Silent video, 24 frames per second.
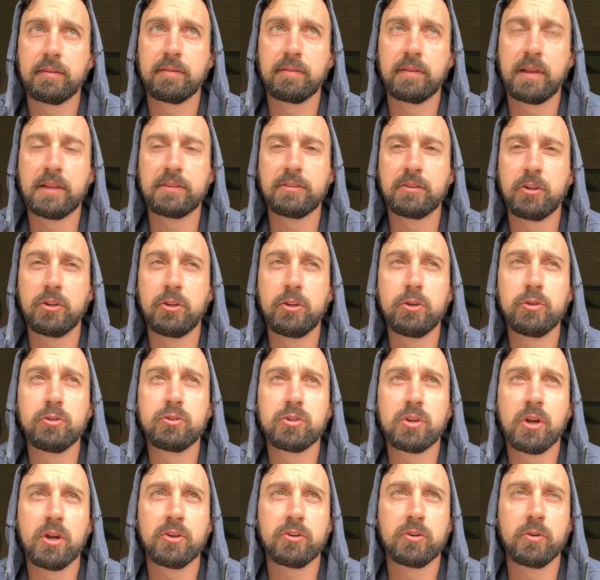that's a
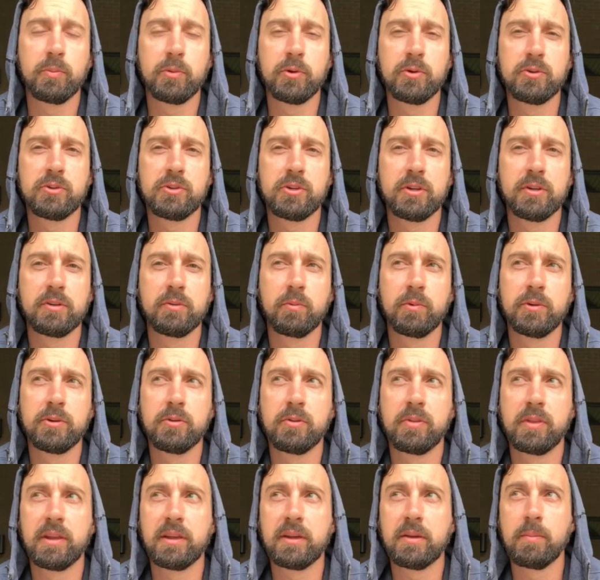huge contribution when
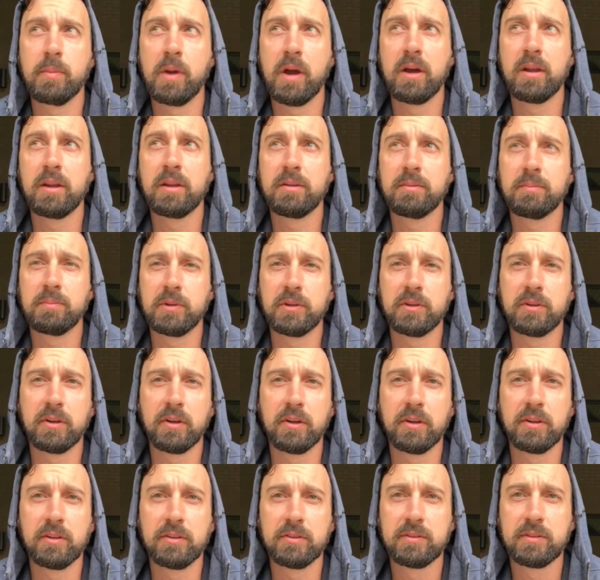you think about it,
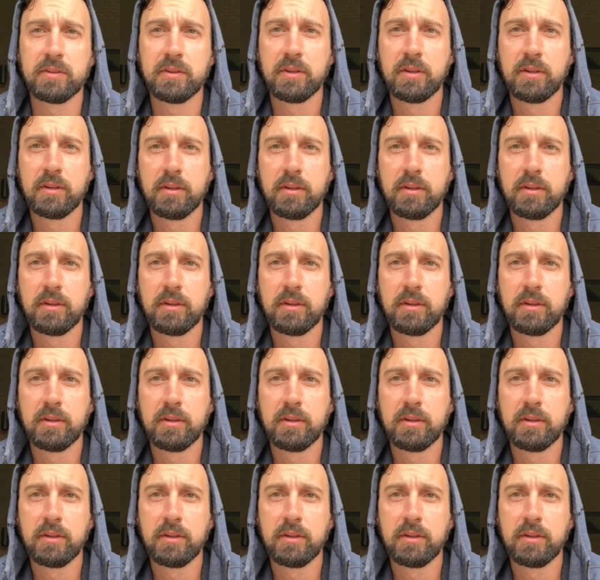because